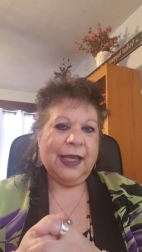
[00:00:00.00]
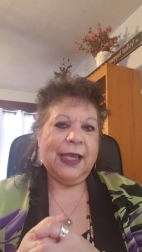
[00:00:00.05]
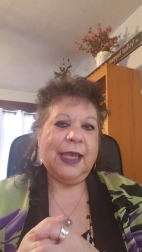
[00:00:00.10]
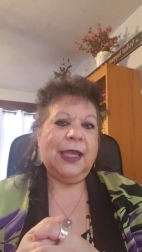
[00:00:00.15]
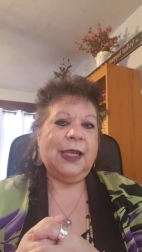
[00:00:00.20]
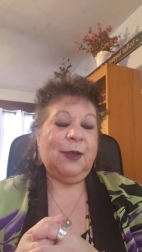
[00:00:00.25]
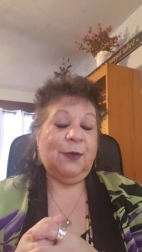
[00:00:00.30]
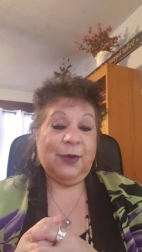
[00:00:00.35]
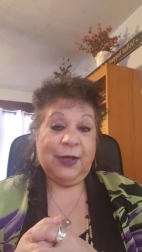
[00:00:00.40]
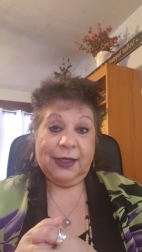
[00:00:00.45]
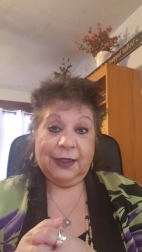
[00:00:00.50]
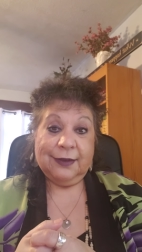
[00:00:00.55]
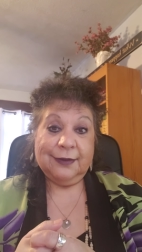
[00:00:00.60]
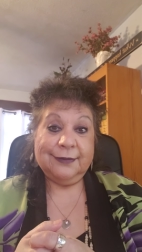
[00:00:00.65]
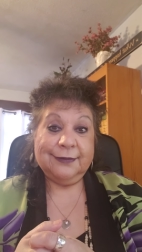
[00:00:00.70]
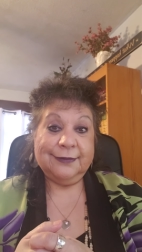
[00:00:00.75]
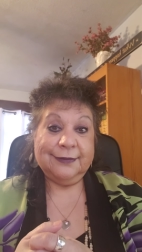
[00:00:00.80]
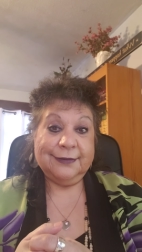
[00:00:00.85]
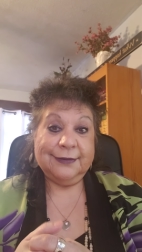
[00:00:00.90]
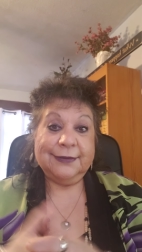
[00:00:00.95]
anyway,
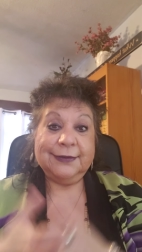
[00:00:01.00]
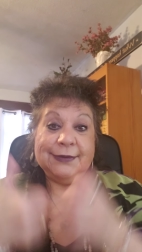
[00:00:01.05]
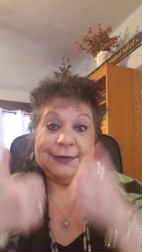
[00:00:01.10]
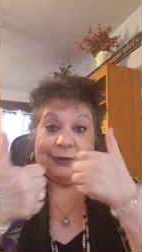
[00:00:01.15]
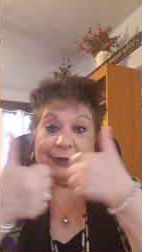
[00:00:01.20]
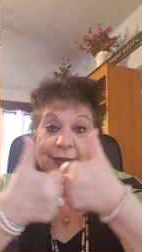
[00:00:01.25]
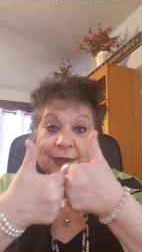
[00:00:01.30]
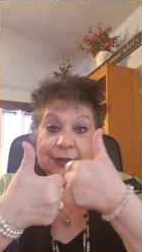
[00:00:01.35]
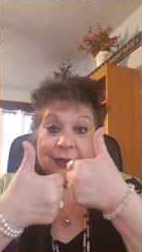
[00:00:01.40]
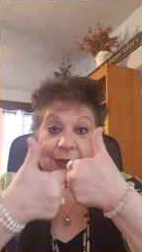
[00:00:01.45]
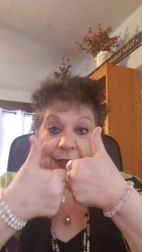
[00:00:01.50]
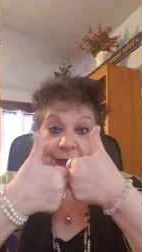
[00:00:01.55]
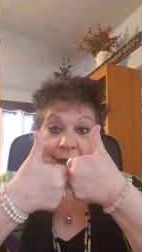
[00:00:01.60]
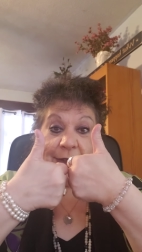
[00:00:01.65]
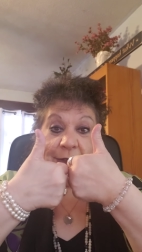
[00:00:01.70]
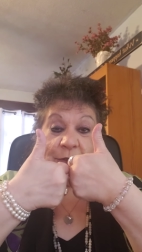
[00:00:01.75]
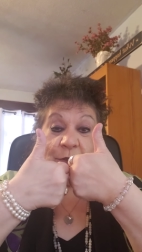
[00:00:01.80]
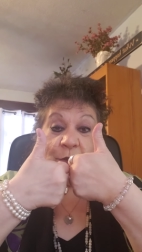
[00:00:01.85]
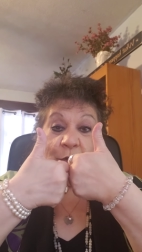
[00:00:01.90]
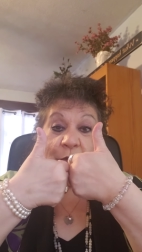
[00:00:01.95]

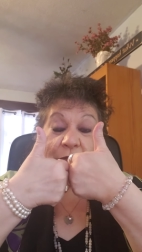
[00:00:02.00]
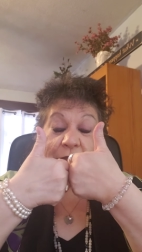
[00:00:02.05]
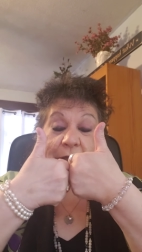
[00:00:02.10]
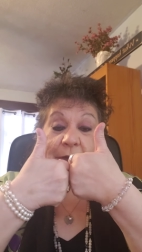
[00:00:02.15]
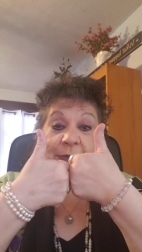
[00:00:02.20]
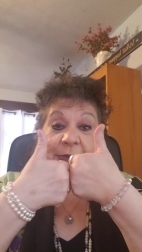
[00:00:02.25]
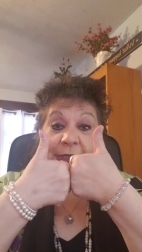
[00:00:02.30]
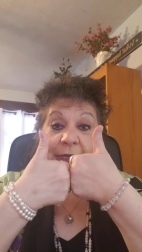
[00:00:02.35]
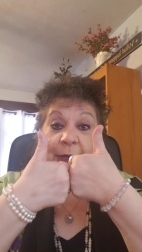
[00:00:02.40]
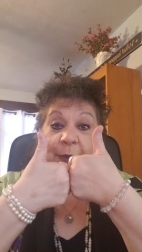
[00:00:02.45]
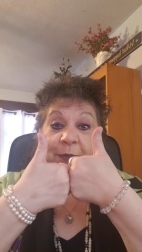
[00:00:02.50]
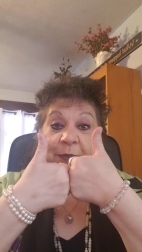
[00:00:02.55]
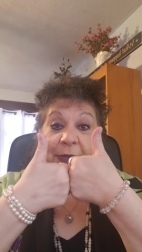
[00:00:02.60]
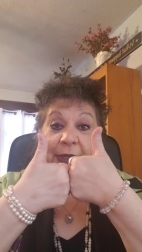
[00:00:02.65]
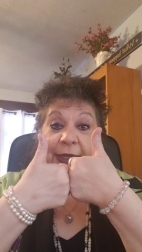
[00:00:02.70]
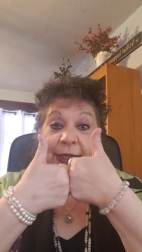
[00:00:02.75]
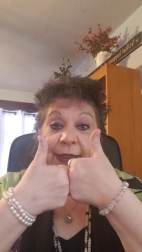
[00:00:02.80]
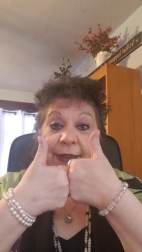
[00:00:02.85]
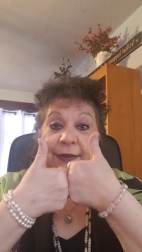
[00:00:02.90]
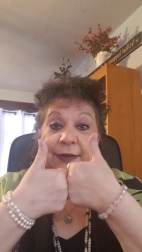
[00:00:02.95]
2 thumbs up,
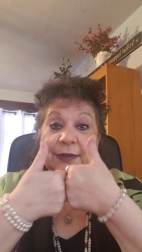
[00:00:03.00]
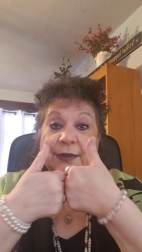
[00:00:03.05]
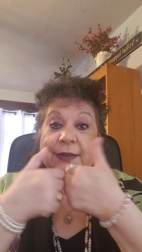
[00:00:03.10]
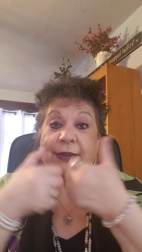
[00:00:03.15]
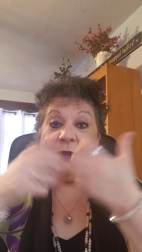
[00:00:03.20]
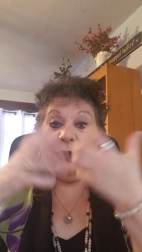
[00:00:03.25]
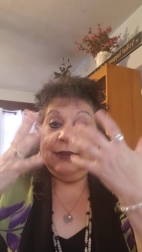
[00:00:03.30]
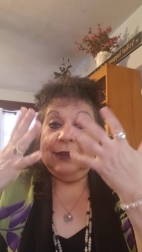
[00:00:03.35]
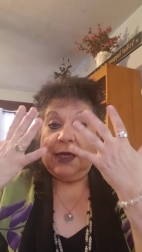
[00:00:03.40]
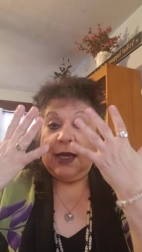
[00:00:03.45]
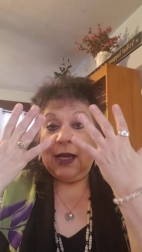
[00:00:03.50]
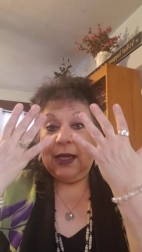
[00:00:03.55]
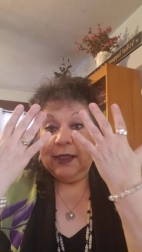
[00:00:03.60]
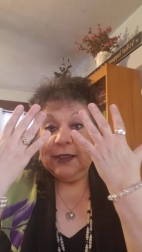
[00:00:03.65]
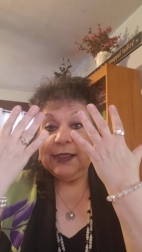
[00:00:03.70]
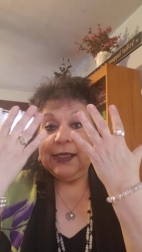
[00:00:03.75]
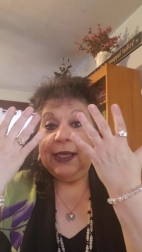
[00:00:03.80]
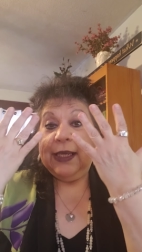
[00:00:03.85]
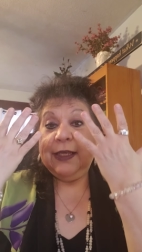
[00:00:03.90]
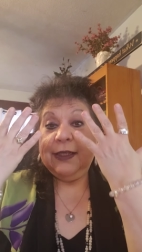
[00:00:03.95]
man. I
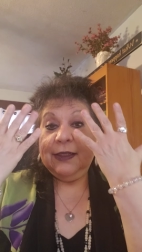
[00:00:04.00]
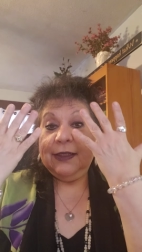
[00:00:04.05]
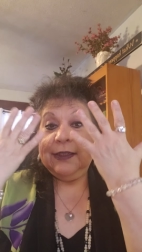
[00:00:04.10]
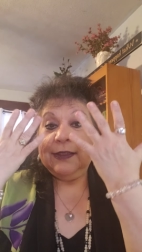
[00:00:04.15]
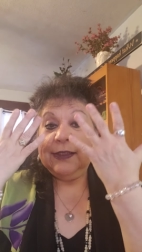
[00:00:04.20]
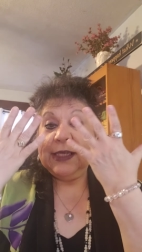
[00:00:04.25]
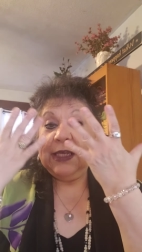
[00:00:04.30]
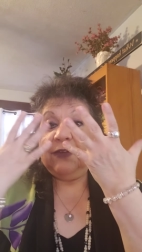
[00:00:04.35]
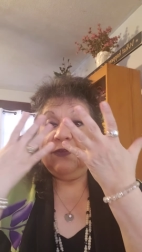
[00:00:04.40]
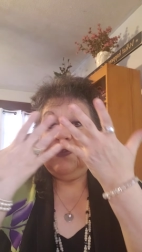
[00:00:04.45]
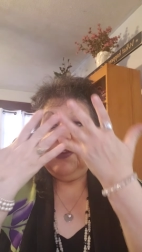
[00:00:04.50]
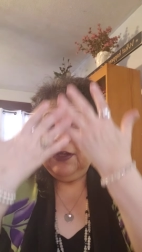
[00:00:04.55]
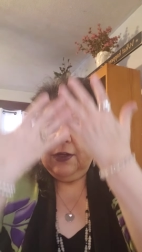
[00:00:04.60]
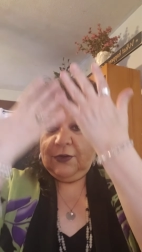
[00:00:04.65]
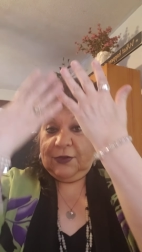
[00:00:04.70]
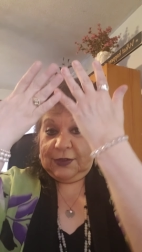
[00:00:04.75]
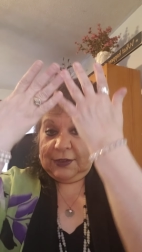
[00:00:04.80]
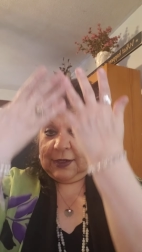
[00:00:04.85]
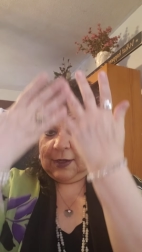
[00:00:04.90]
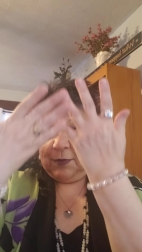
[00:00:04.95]
say 10
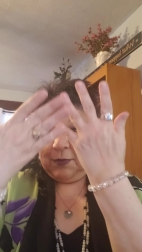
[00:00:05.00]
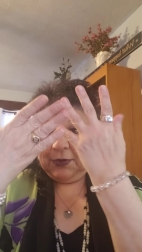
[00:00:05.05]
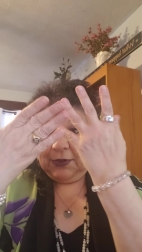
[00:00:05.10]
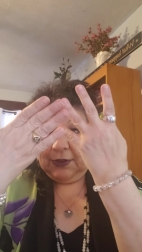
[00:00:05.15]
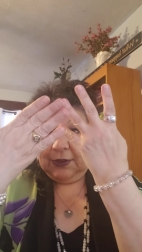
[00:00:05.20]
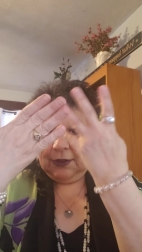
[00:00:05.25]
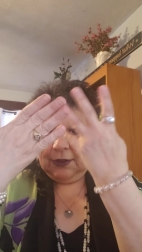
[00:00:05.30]
fingers up.